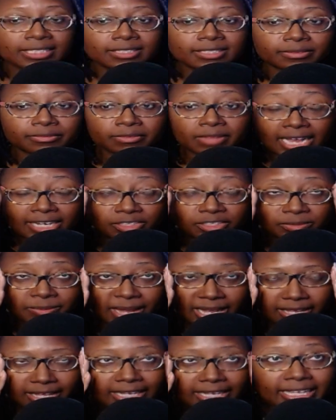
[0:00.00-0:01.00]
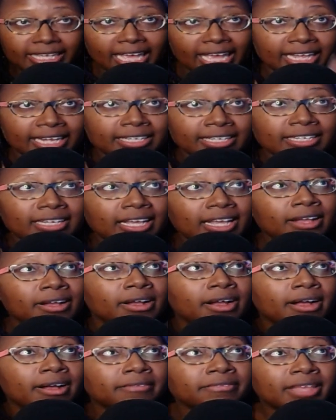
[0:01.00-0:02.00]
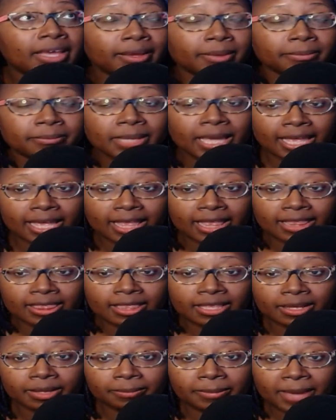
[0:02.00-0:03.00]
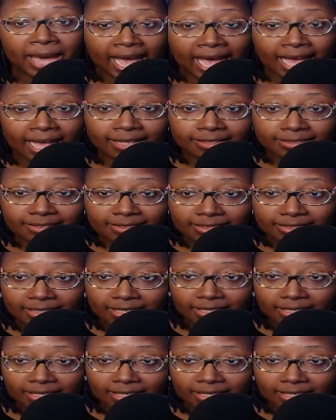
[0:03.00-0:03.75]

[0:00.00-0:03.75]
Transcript: There's a flashback again of them in the past.